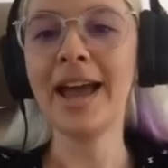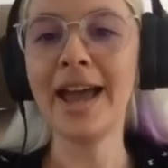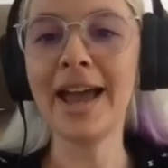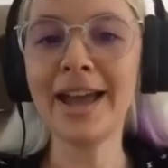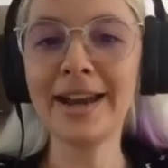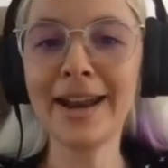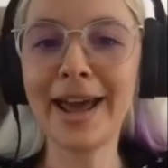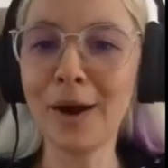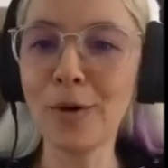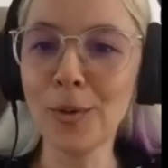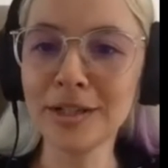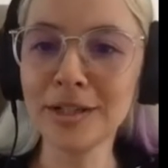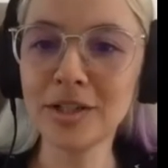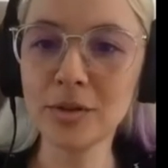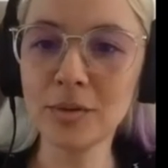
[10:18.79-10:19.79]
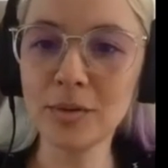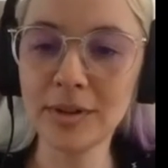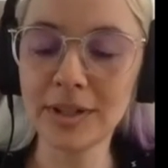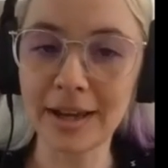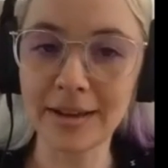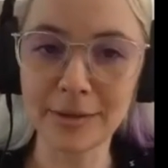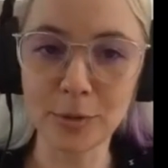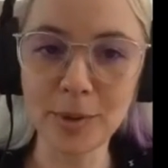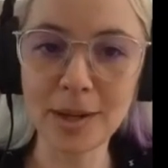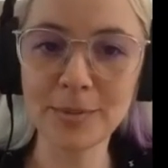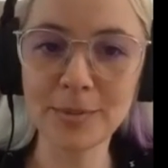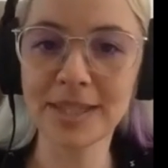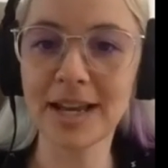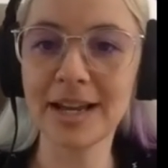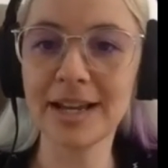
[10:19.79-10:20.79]
And I went to like the
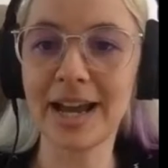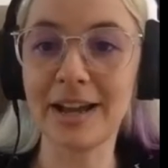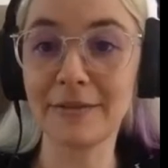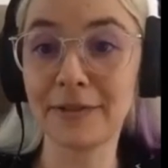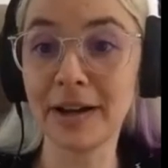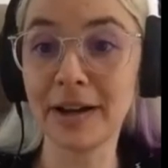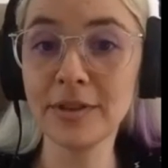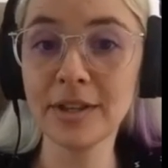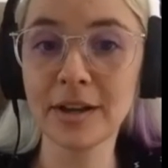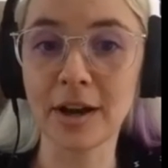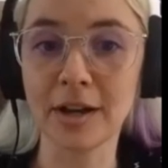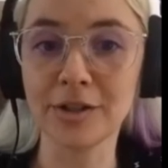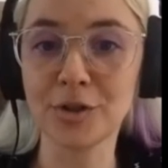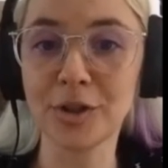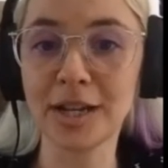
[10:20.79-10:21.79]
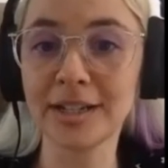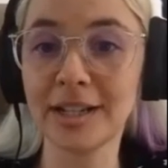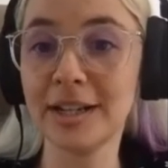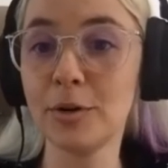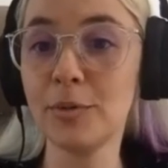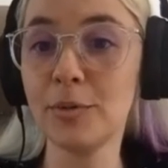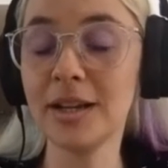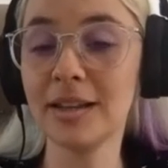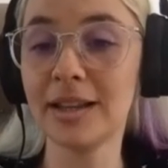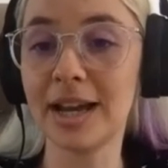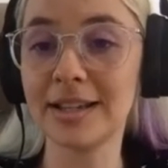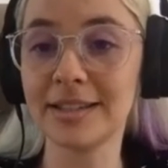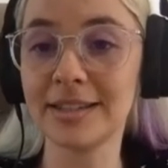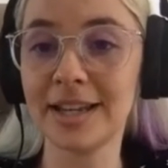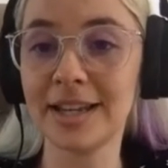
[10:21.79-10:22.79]
website, I found the contract, and I
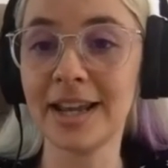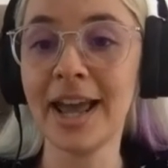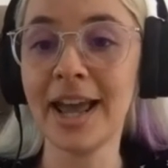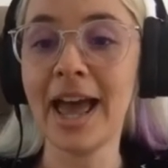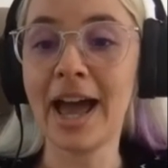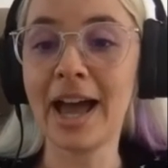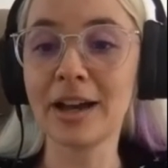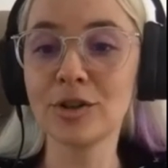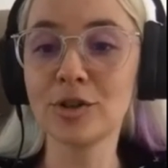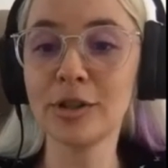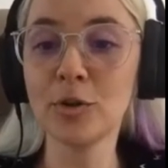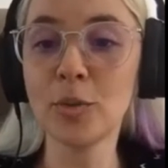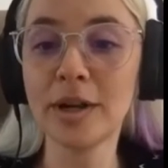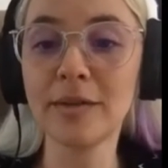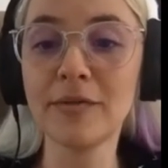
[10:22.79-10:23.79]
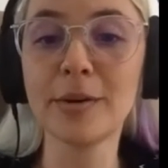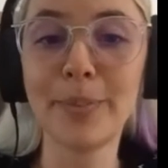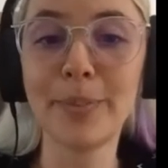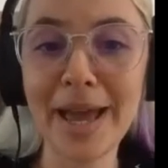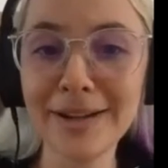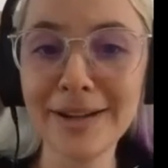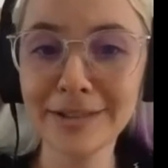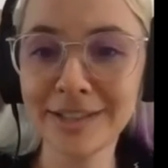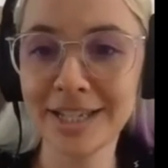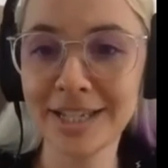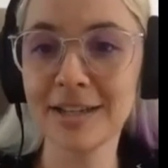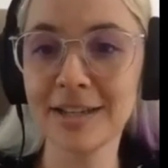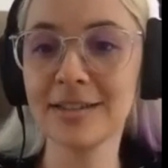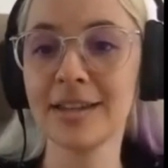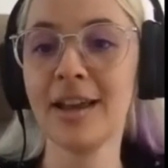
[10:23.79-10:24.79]
realized that actually one of the
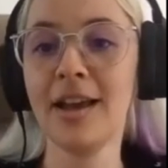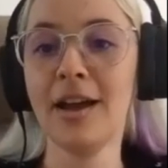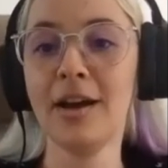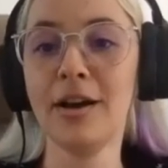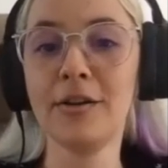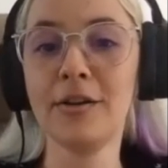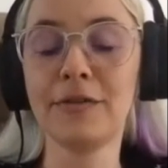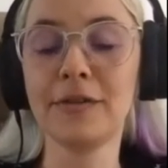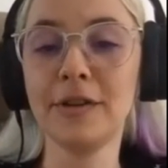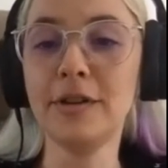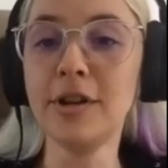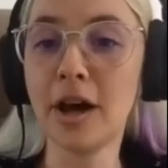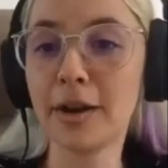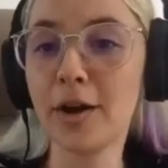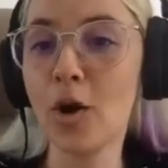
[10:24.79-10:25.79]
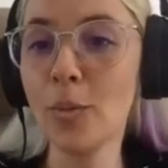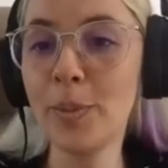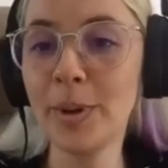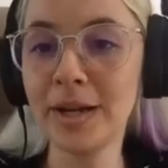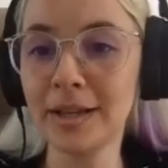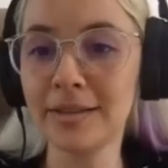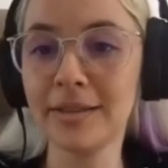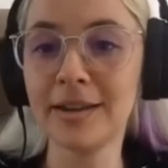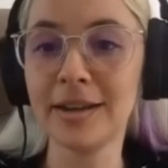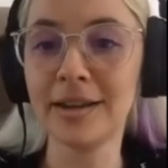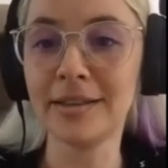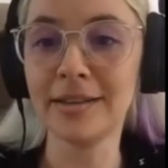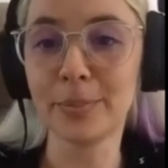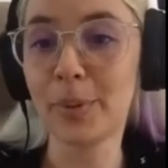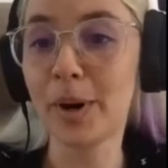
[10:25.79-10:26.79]
penalties of not opening
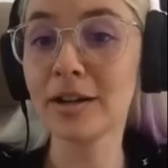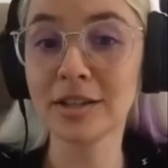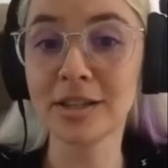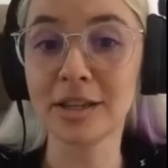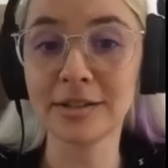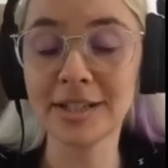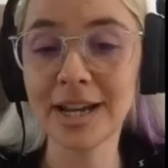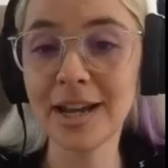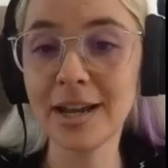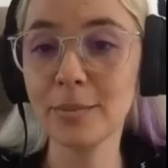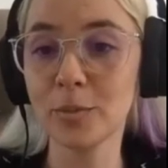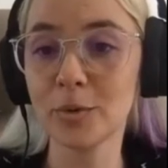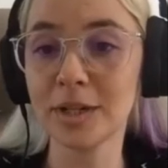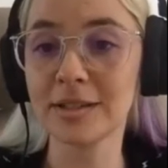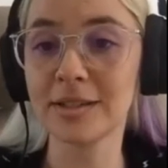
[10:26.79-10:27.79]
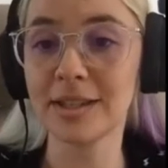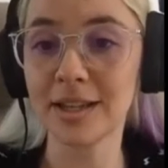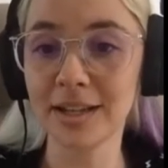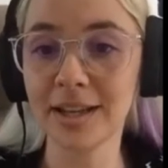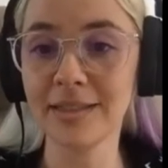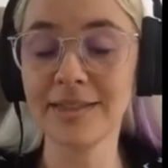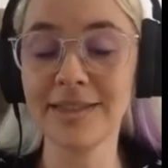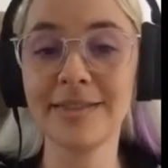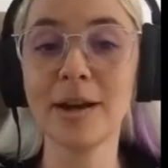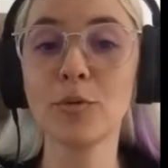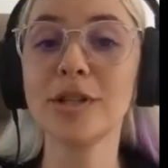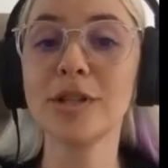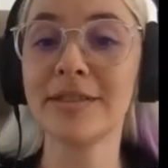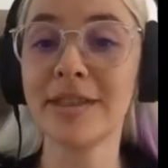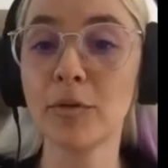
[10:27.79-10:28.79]
the, the parks on time was that there
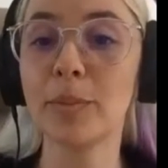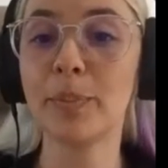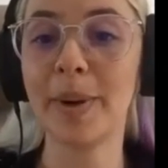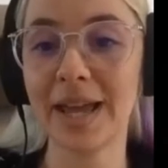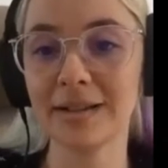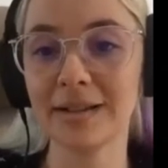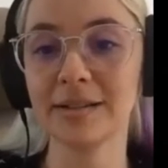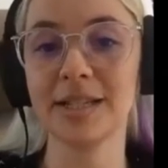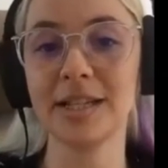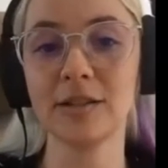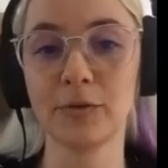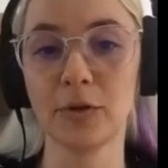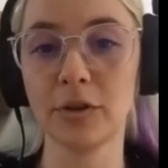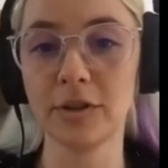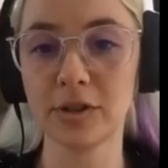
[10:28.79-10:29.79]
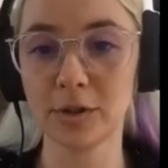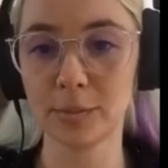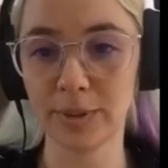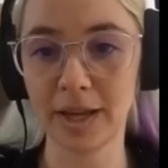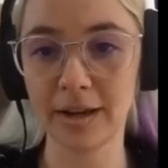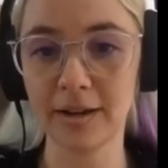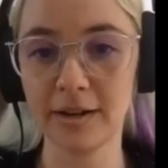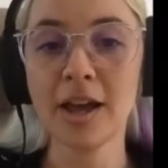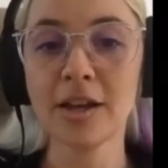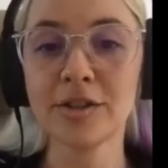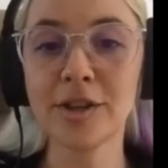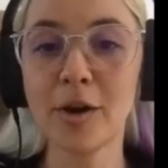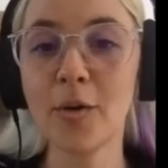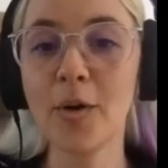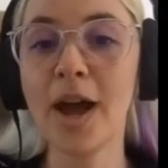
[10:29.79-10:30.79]
were there were penalties for the supplier.
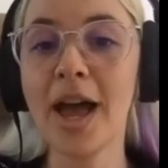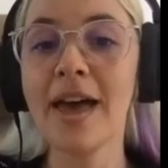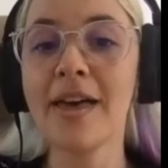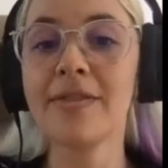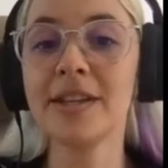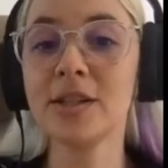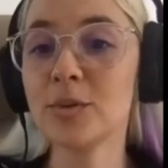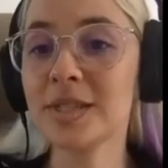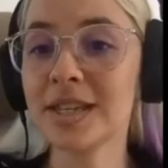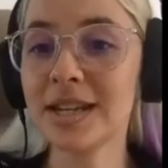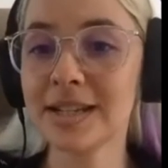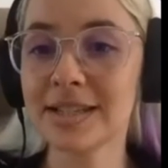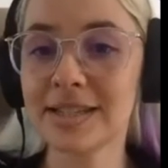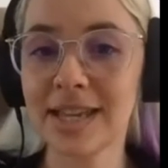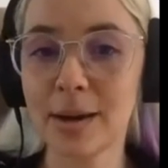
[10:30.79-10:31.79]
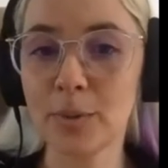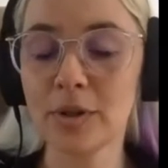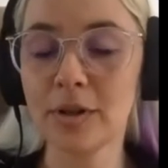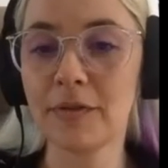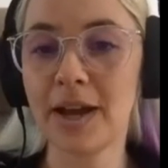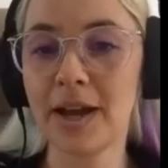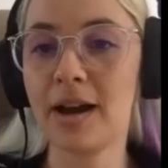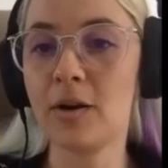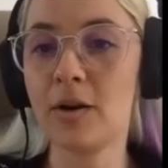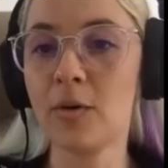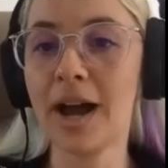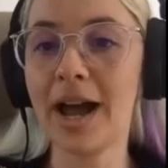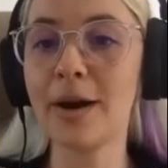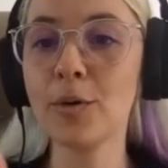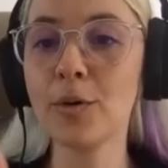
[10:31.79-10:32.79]
So this was an example of
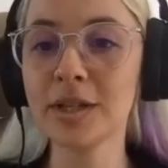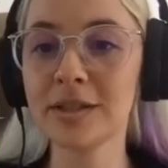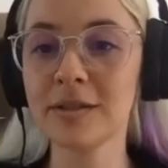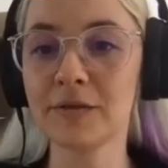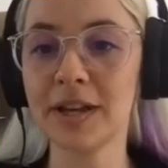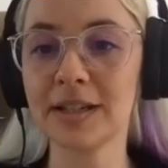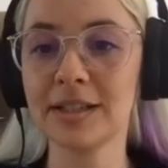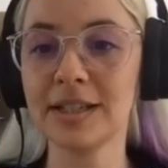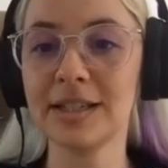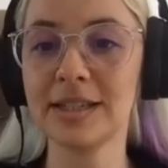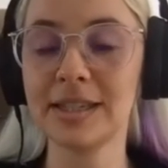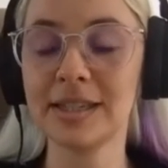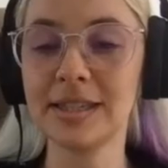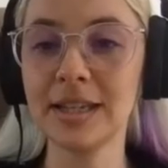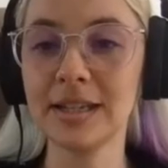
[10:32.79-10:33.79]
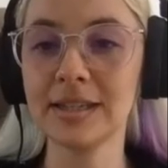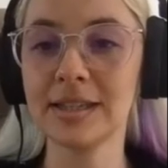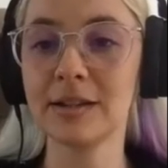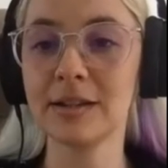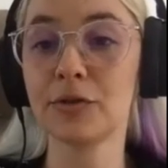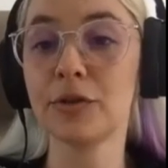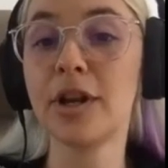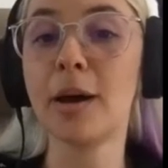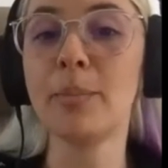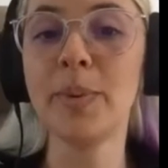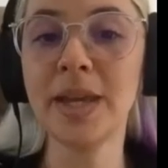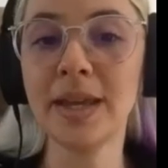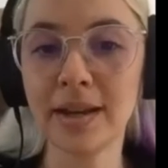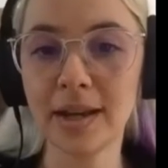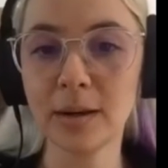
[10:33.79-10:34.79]
how I was affected as a citizen for not
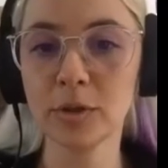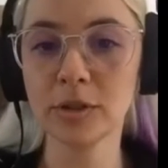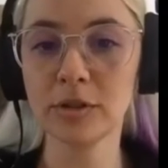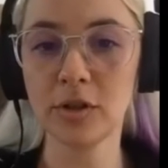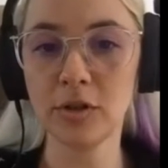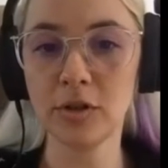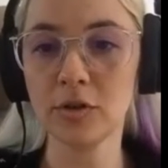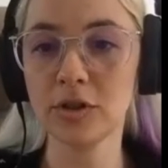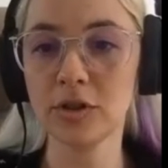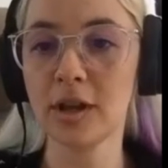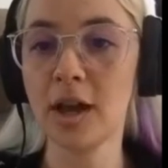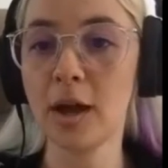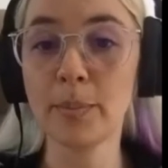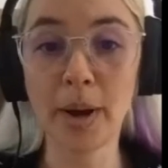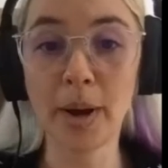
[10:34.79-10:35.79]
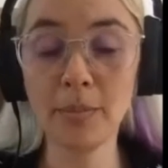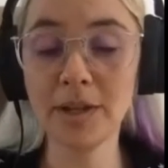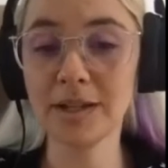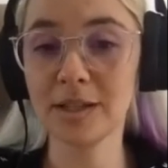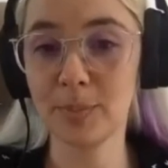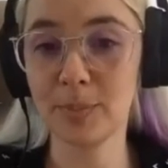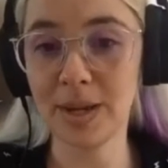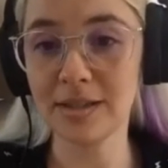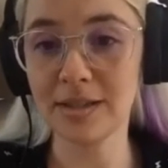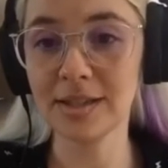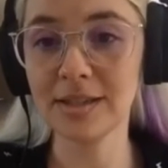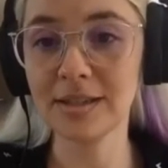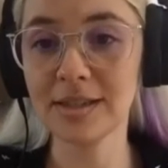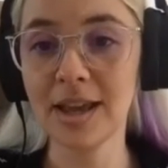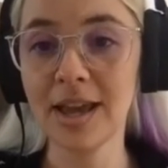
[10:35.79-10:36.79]
being able to use public
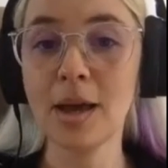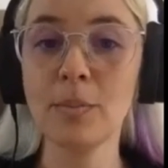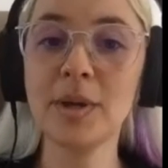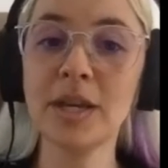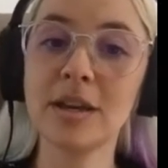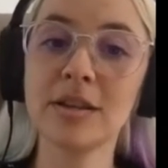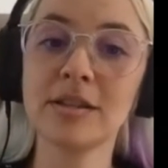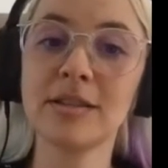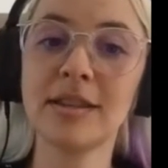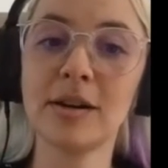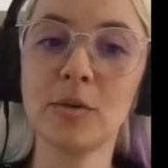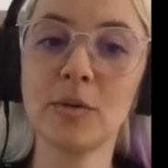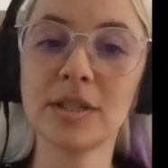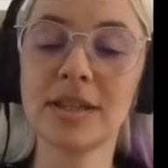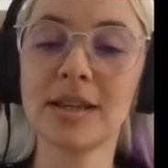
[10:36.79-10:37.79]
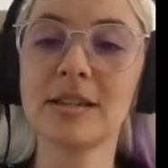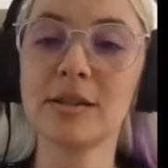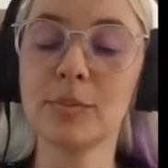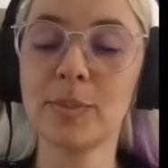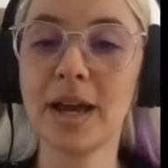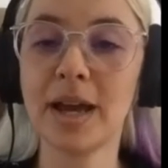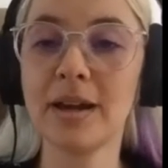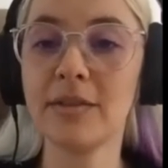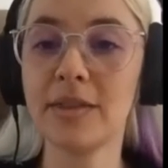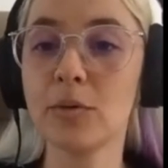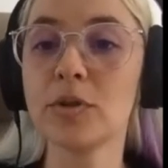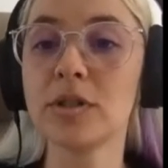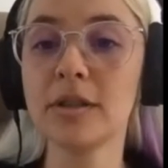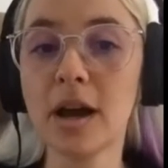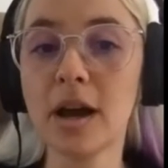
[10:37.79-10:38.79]
spaces because there was a supplier that
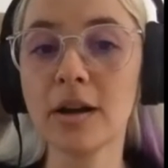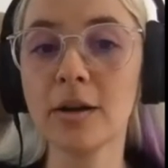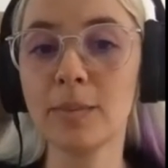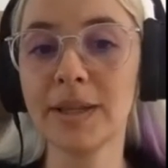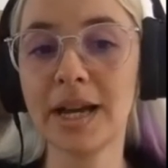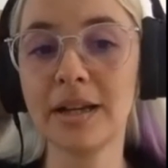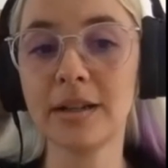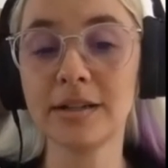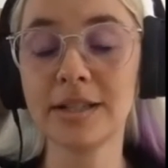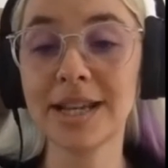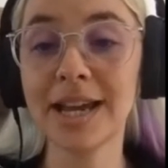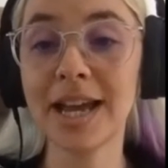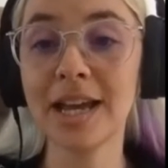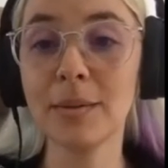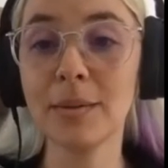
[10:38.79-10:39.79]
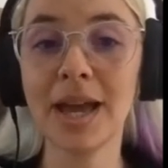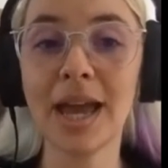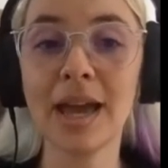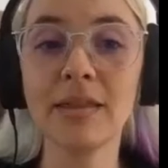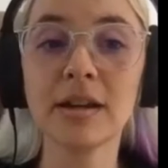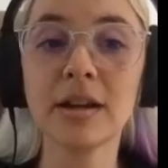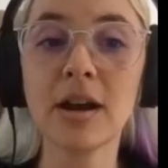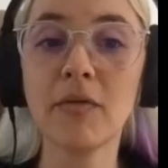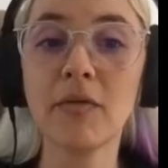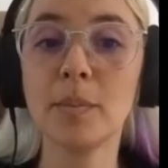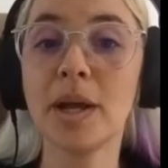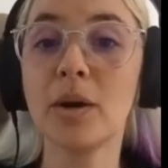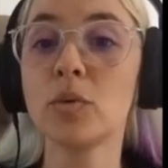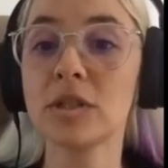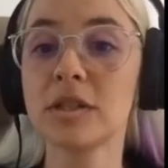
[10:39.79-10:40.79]
was not compliant on time and the
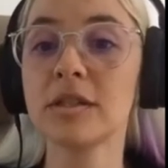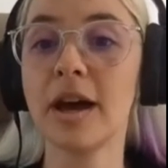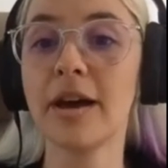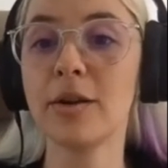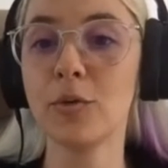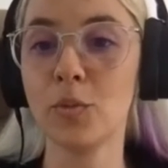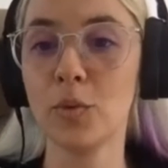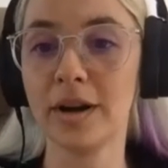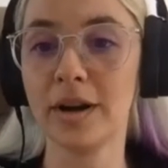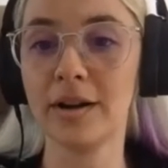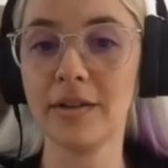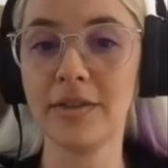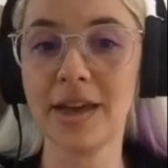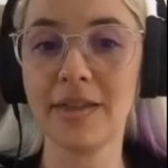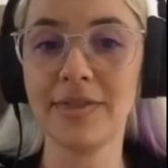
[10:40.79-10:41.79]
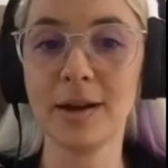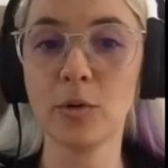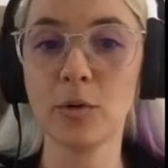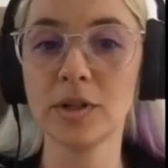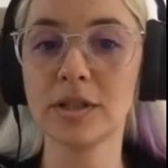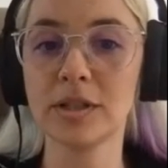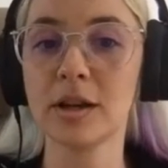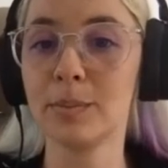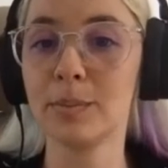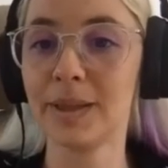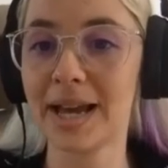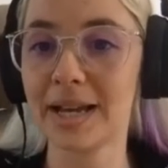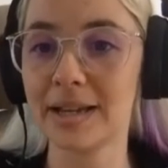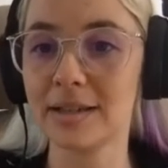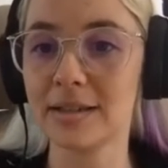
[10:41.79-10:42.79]
government was not aware that there was
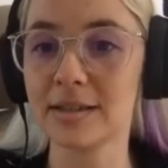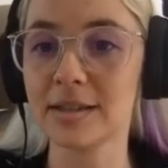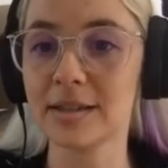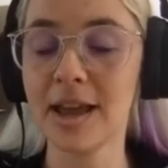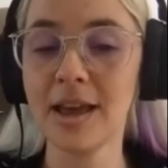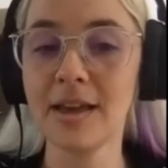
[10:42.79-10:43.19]
compliance